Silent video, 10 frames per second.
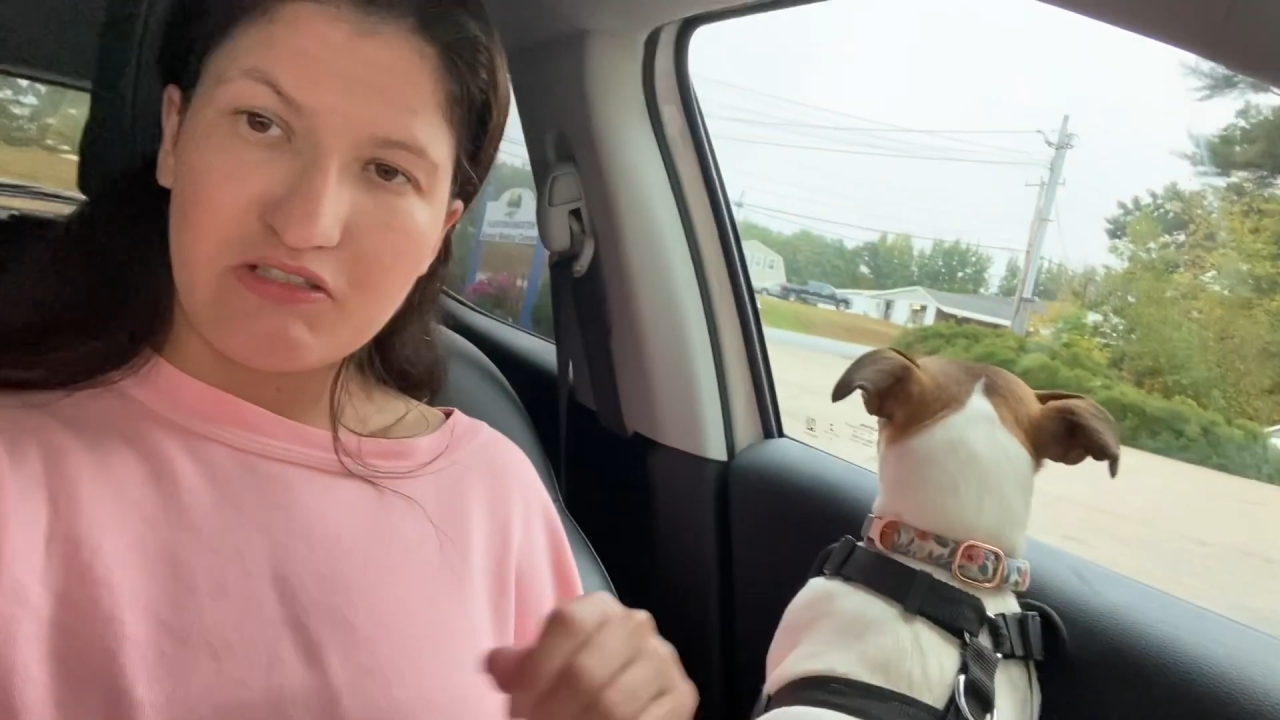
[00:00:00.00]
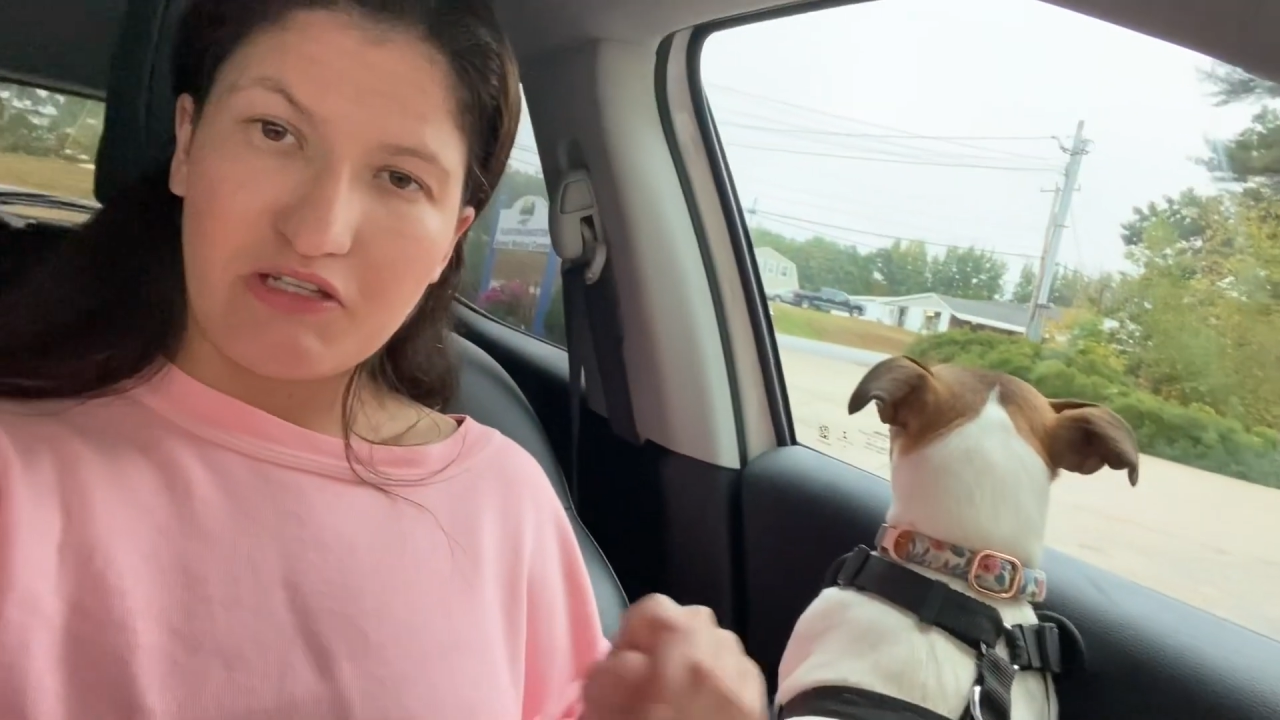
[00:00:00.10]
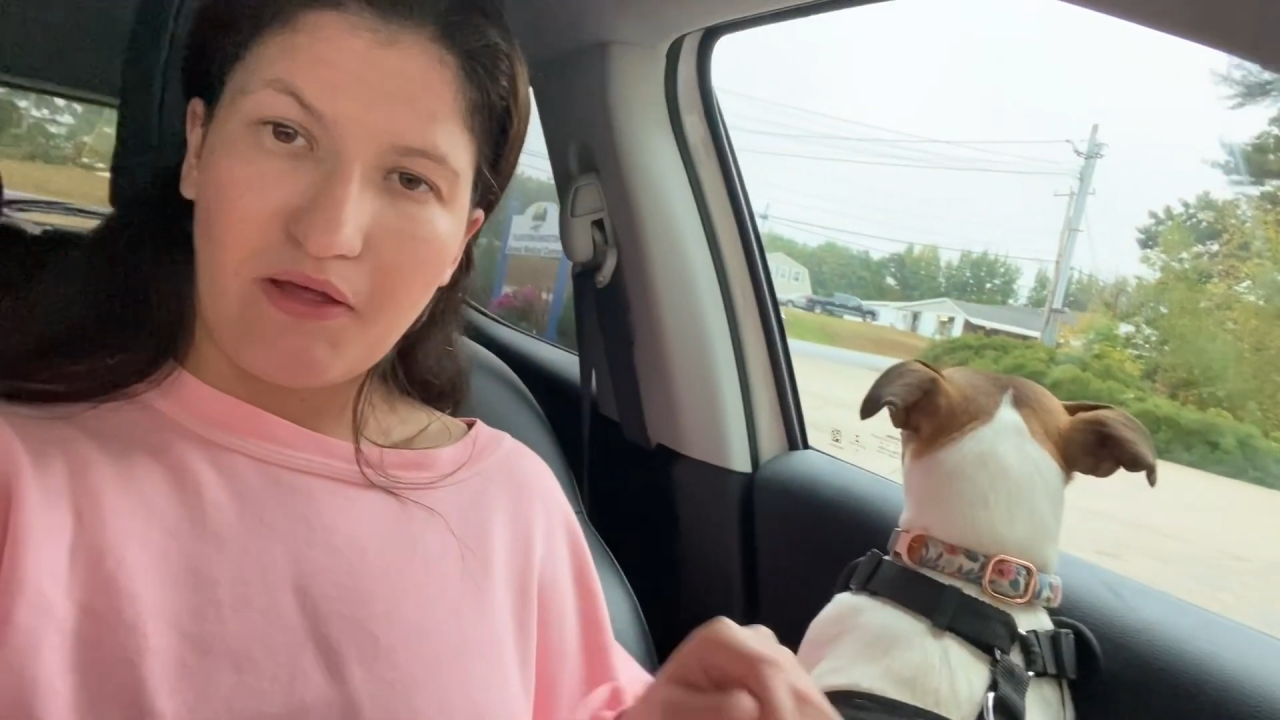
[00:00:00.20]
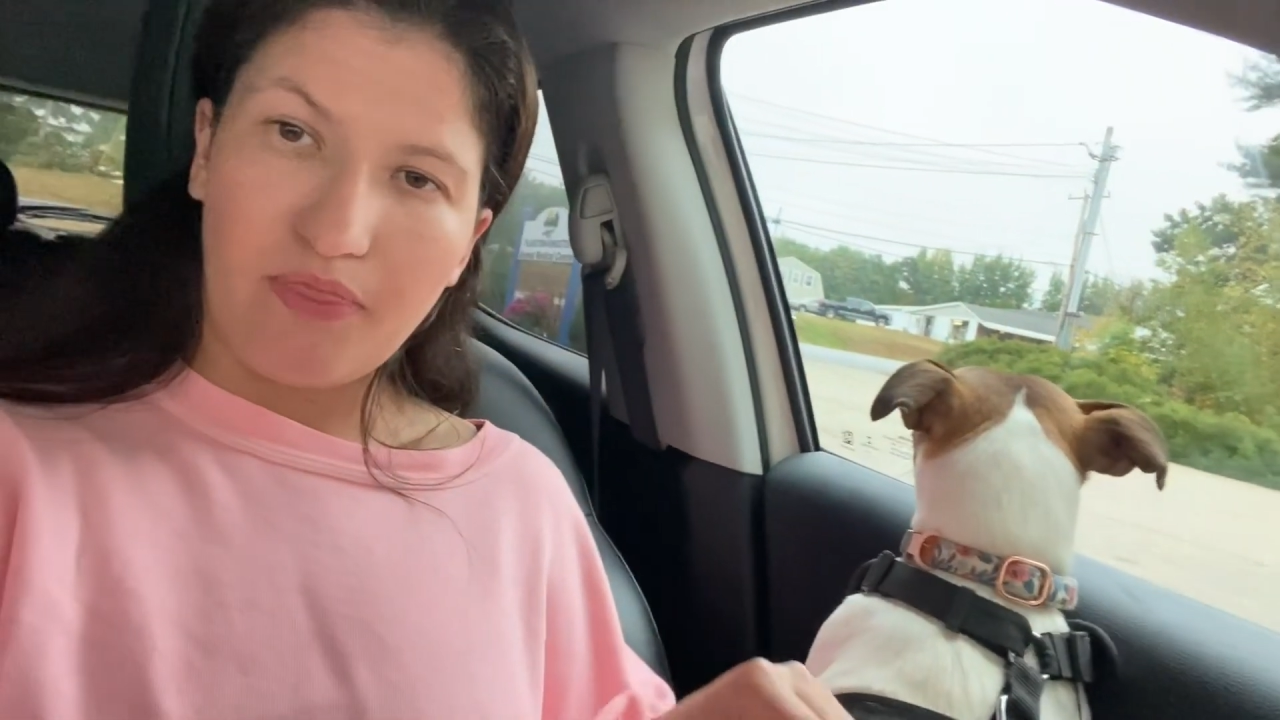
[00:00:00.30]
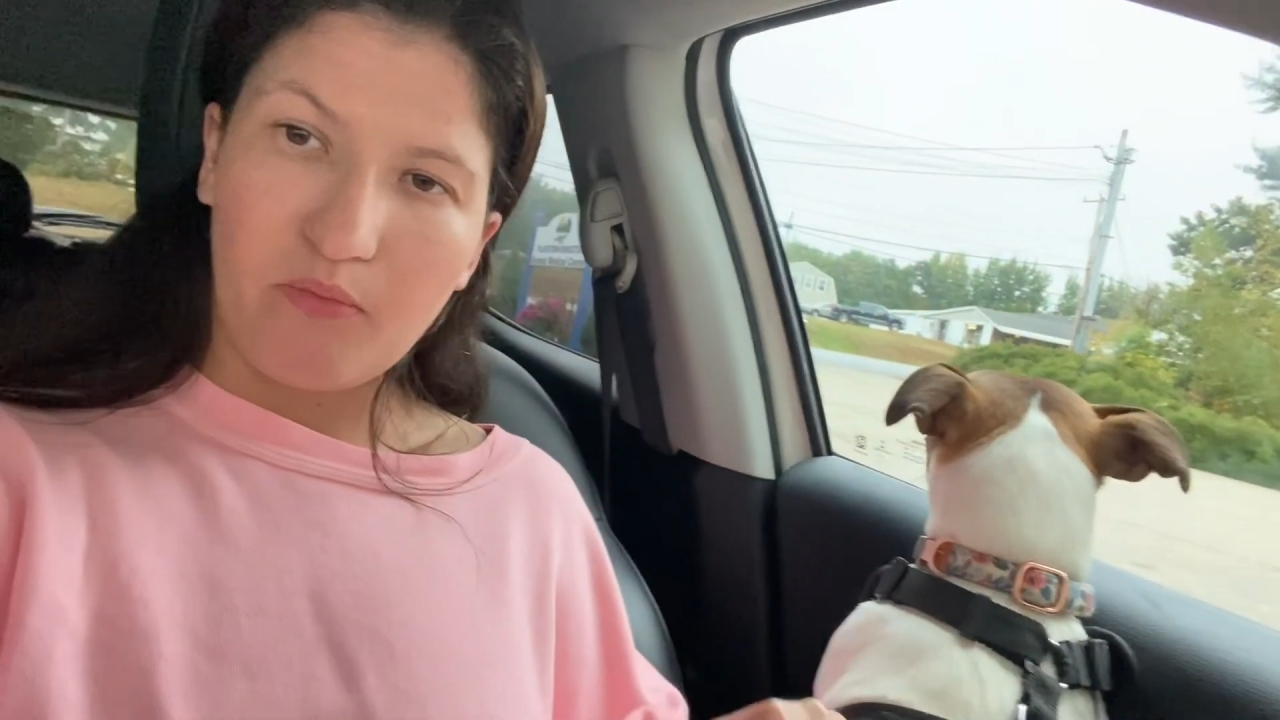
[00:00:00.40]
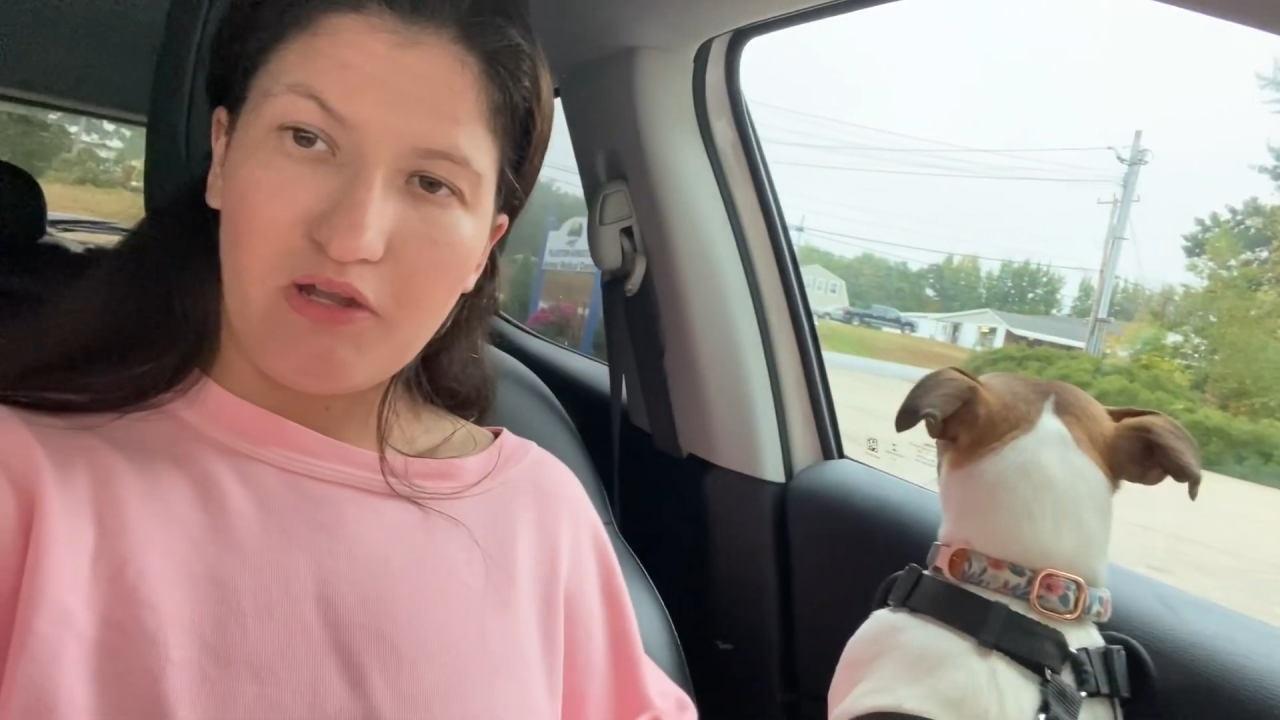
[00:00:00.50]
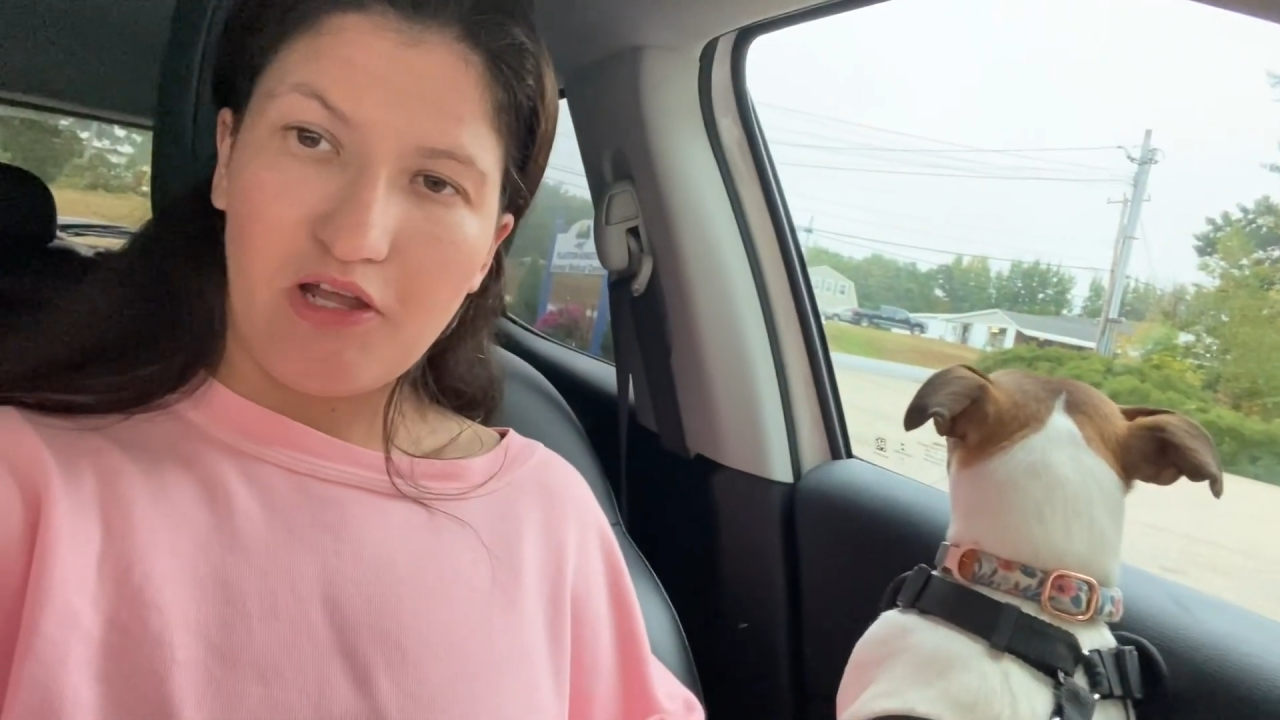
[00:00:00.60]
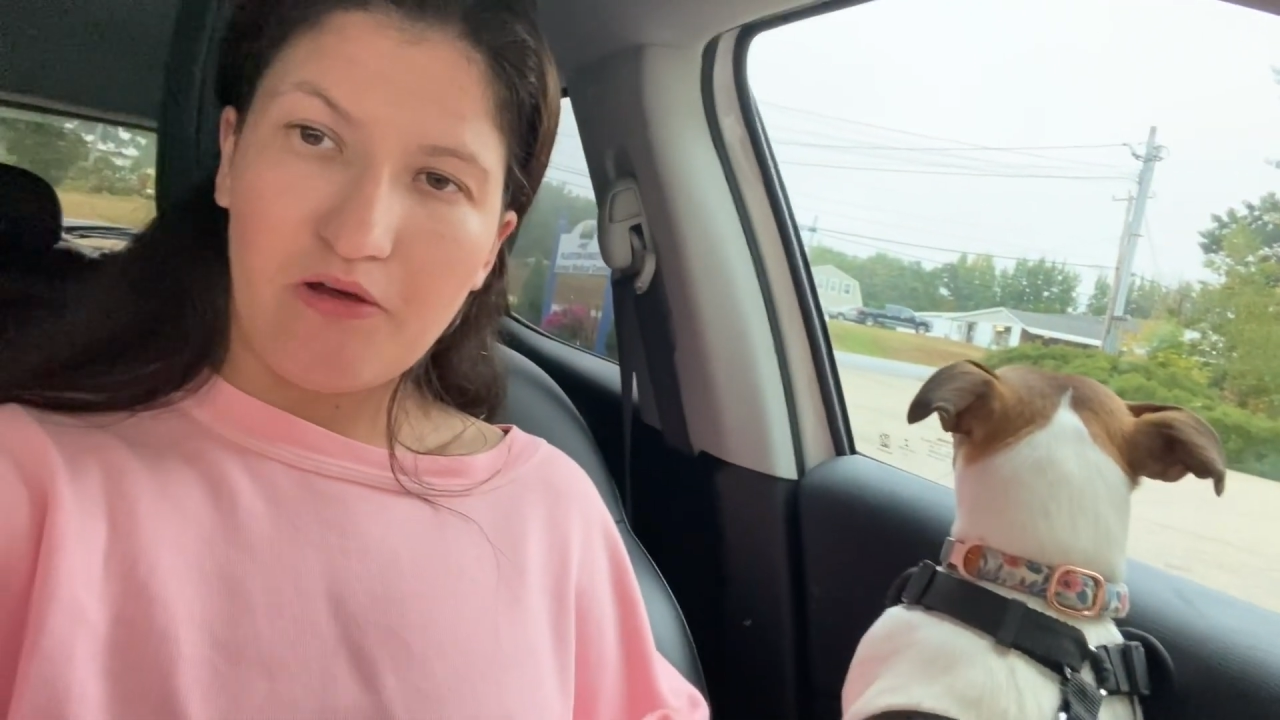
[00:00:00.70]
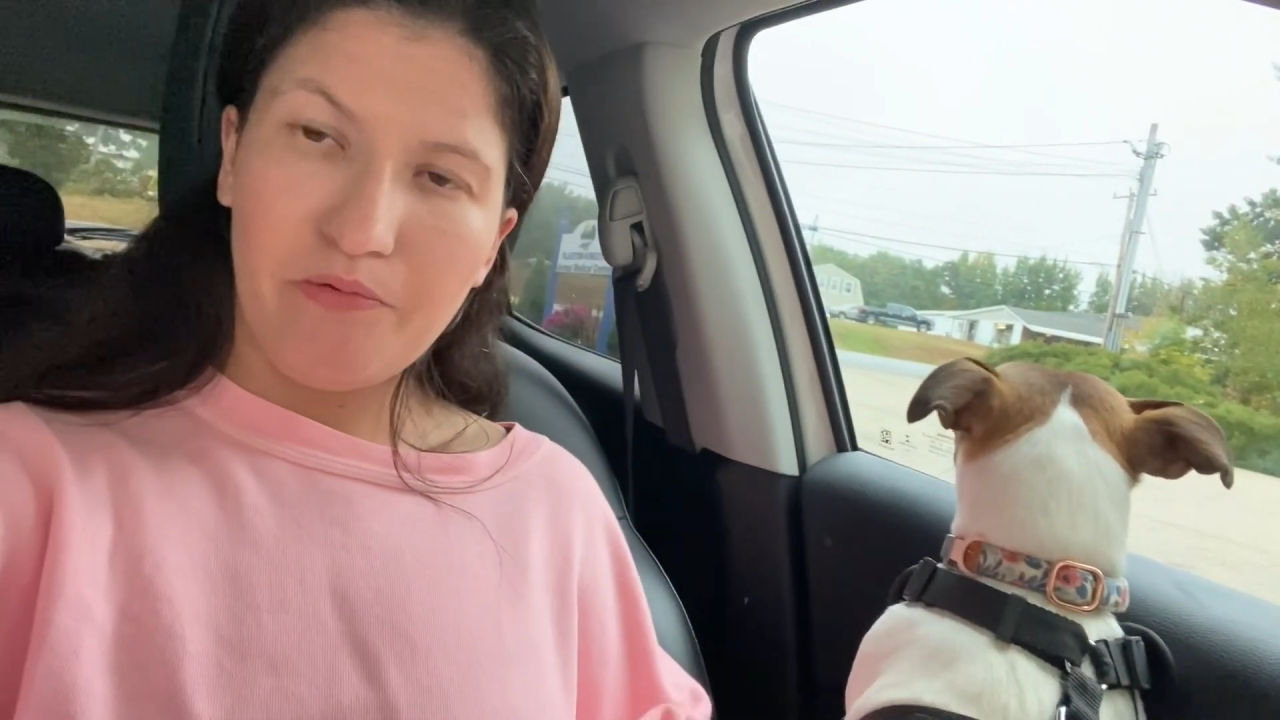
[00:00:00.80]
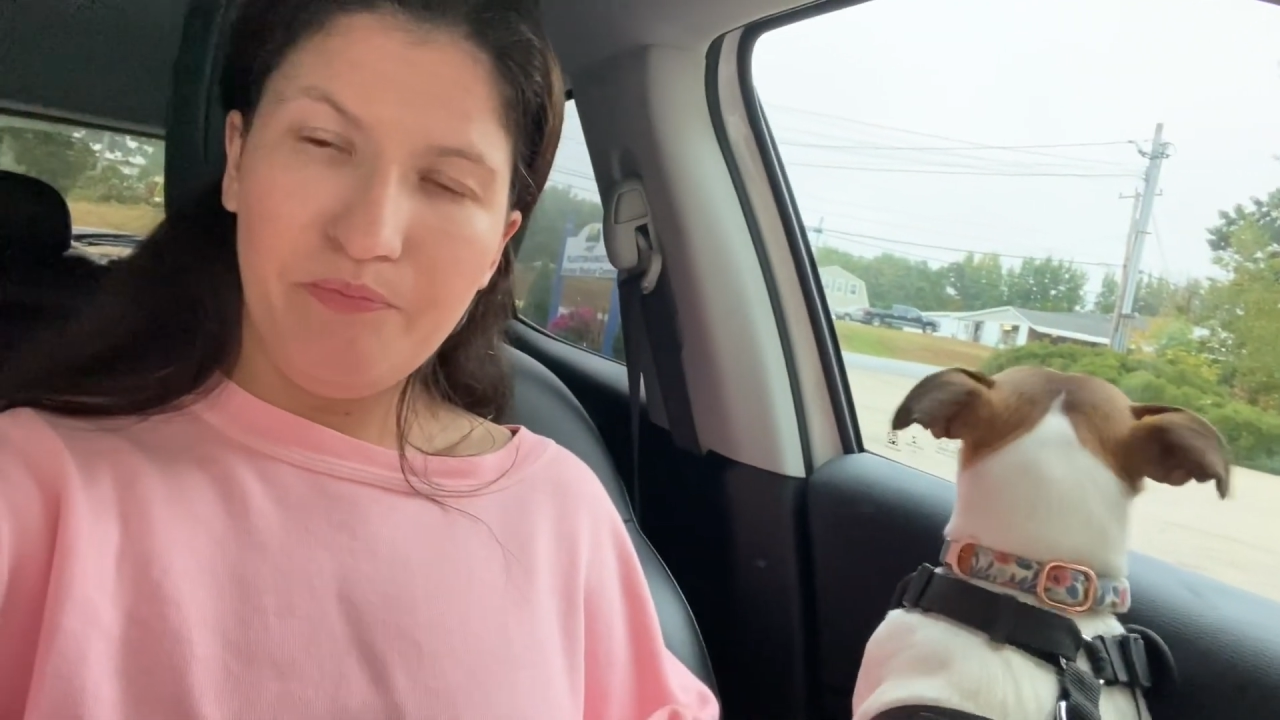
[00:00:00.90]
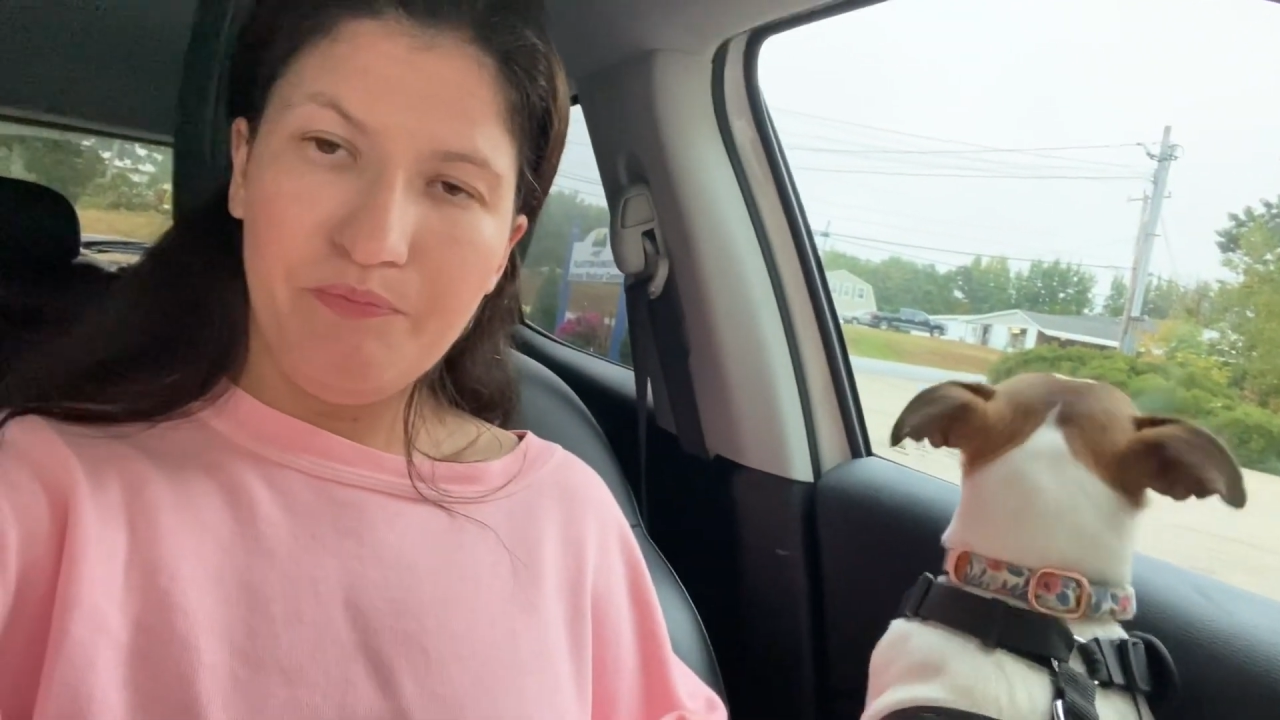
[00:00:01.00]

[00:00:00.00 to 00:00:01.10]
to look out the window.